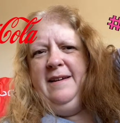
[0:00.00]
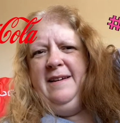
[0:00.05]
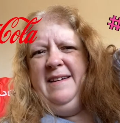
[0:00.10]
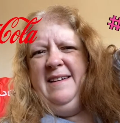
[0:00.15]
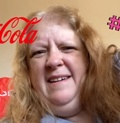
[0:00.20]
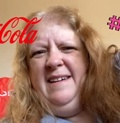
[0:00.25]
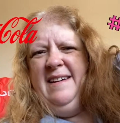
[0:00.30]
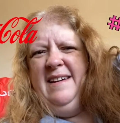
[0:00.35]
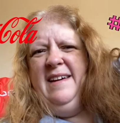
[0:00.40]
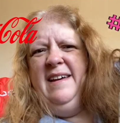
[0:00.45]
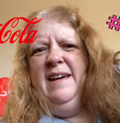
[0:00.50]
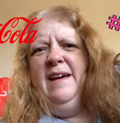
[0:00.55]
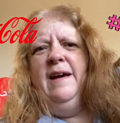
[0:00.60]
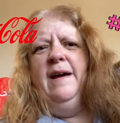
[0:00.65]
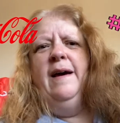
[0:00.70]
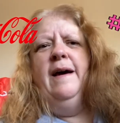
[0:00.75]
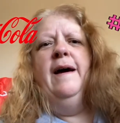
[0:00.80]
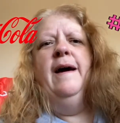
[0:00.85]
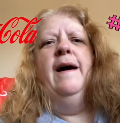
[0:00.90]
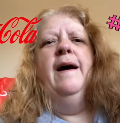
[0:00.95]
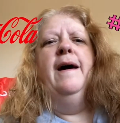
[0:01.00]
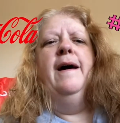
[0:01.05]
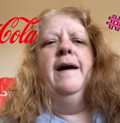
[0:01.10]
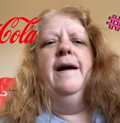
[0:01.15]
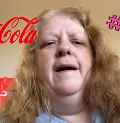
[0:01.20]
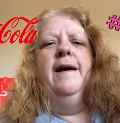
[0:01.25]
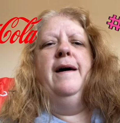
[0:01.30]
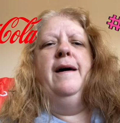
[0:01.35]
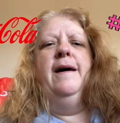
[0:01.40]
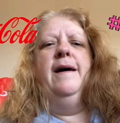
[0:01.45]

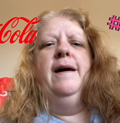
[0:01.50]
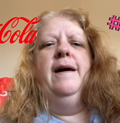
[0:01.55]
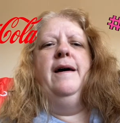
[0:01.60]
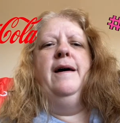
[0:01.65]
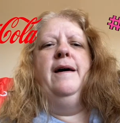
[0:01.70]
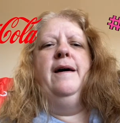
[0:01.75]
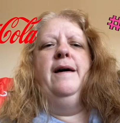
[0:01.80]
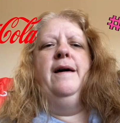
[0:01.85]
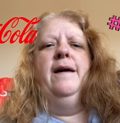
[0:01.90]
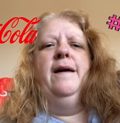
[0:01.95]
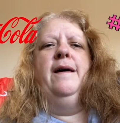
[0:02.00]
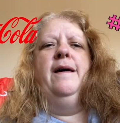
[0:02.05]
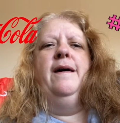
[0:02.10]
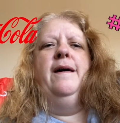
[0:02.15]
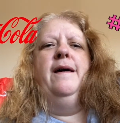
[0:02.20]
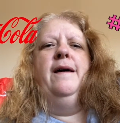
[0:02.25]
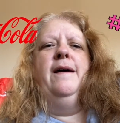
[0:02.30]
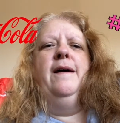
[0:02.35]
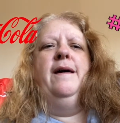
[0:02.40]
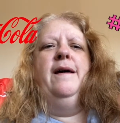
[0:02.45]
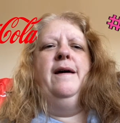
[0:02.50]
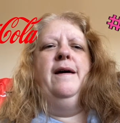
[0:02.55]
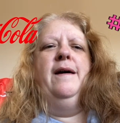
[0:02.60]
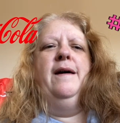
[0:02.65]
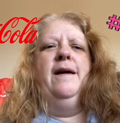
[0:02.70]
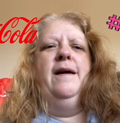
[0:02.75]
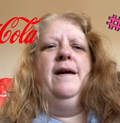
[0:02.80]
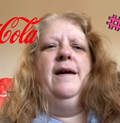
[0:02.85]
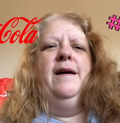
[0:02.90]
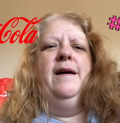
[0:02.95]

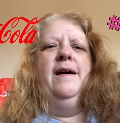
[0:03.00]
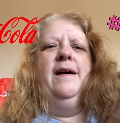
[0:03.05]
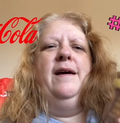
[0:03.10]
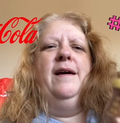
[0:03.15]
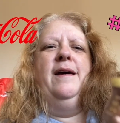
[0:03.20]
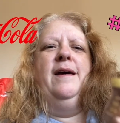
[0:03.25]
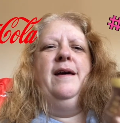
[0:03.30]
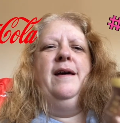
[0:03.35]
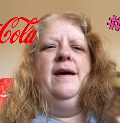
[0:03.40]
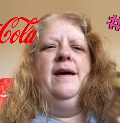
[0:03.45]
Nobody speaks.